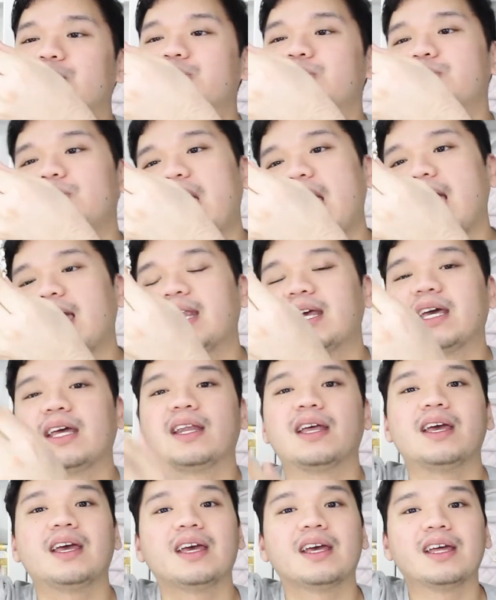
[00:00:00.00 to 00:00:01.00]
to add
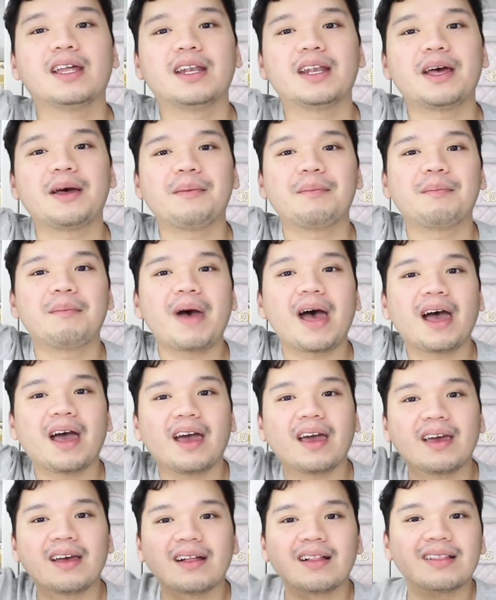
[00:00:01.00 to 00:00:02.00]
it in
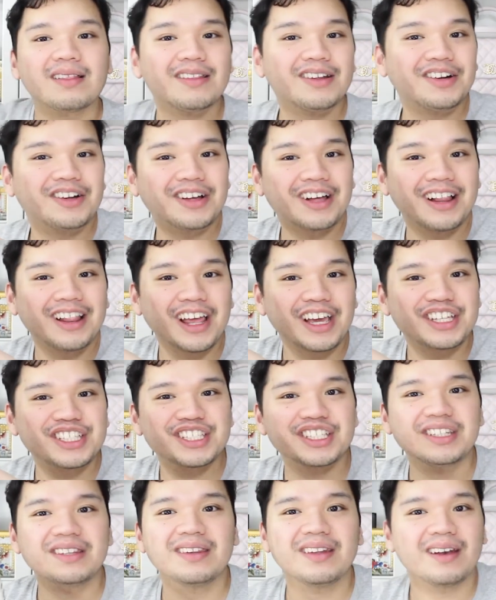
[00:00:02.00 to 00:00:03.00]
my little
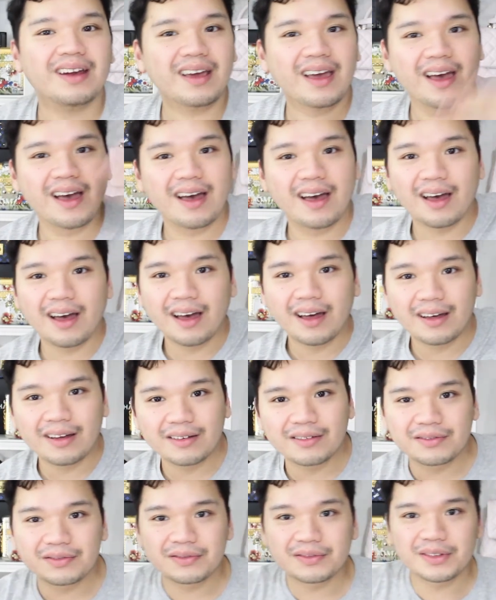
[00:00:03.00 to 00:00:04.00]
collection that I
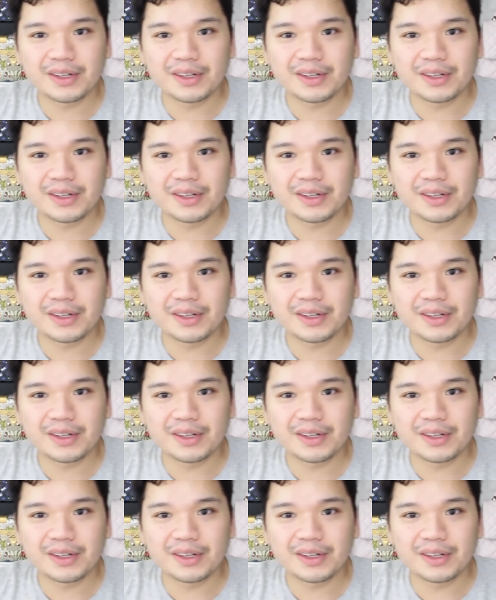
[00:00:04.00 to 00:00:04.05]
have